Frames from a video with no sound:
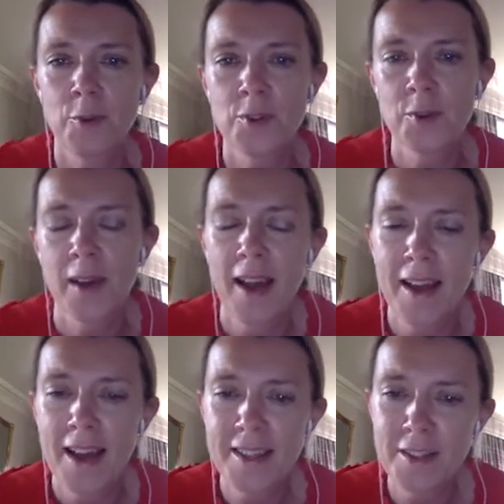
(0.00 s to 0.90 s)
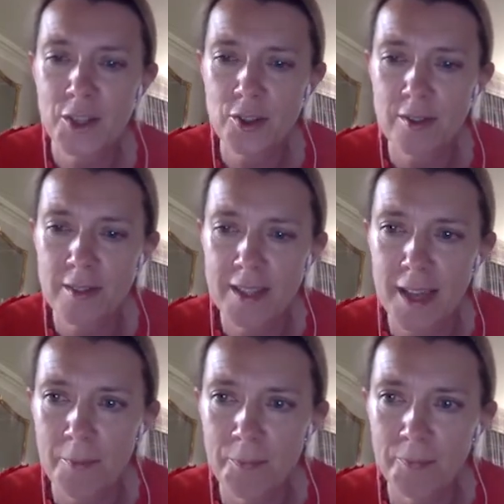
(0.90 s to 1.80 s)
So I, I asked the students
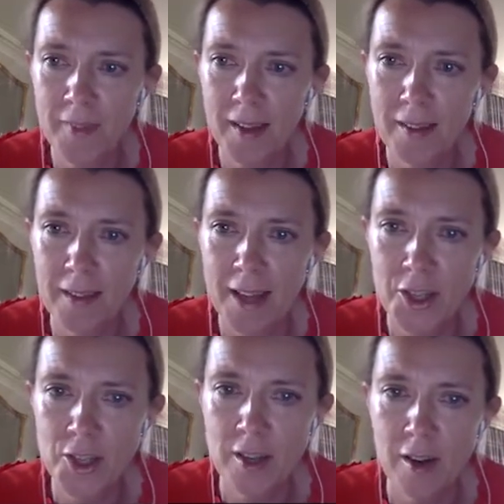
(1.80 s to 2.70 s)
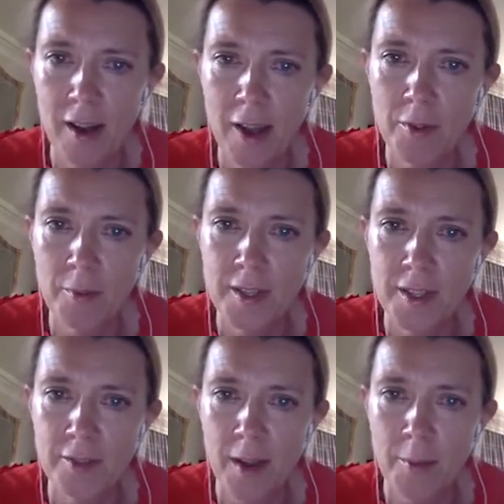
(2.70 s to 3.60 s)
um, last year how they would
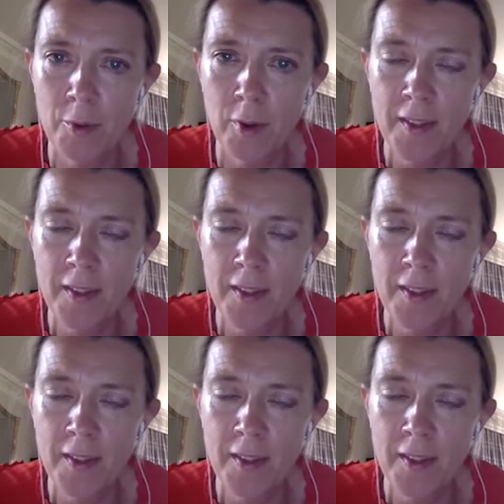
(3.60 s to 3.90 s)
describe the role.